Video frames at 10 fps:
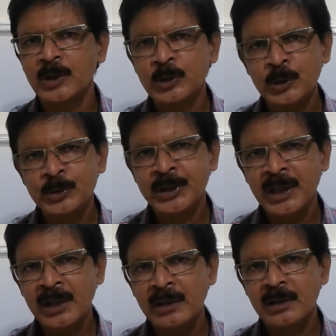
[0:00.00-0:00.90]
Do you
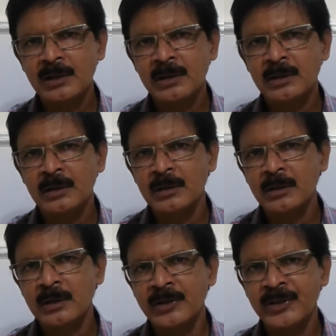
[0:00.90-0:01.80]
think
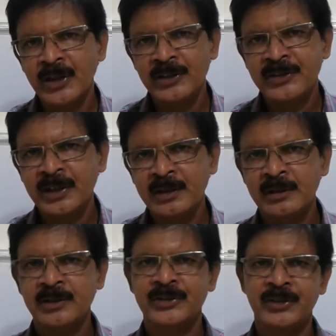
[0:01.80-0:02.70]

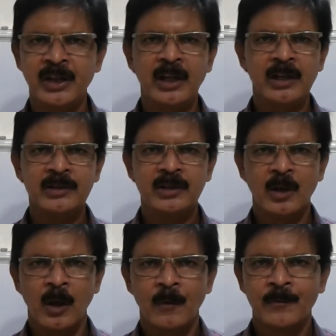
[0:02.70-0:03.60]
raising the siege
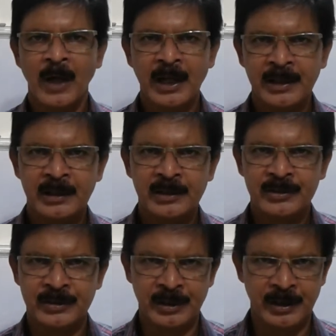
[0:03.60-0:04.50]
or fighting the
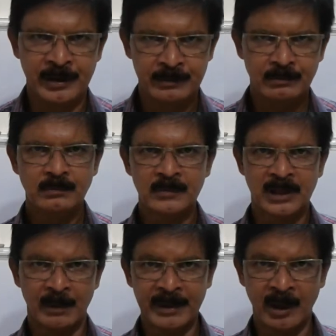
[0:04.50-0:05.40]
siege,
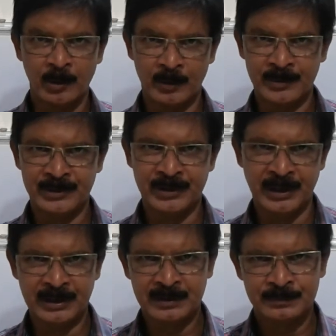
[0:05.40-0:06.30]
coming out of the
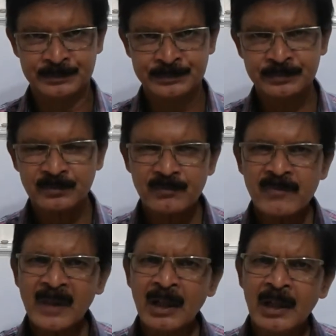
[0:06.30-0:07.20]
siege,
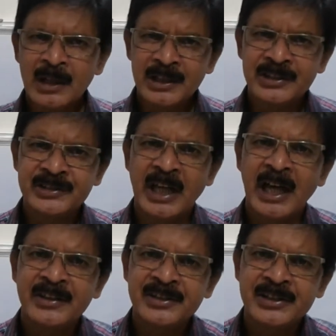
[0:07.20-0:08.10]
is
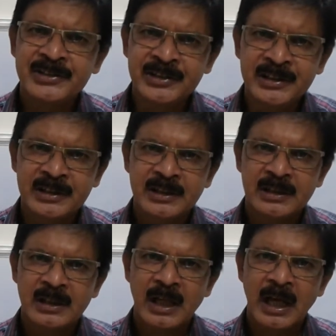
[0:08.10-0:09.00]
as easy
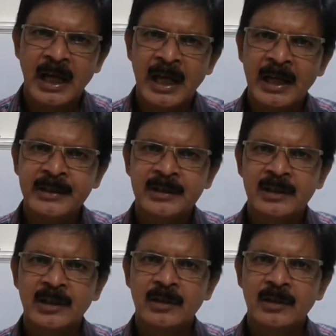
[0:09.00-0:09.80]
as